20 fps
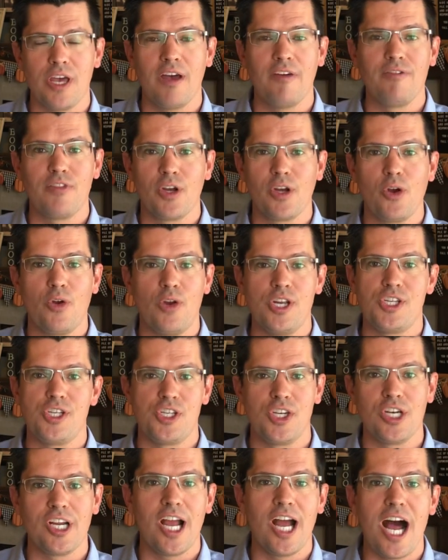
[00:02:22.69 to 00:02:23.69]
of the
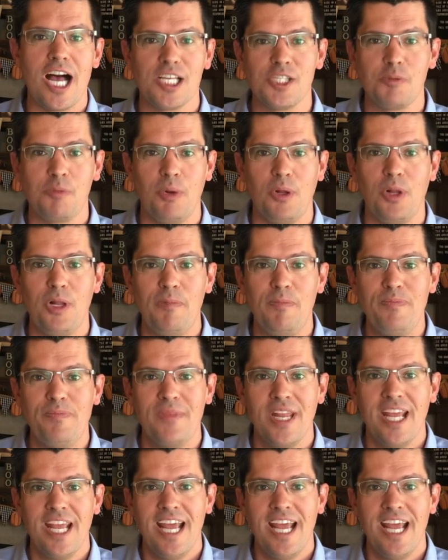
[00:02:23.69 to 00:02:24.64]
Christian gospel,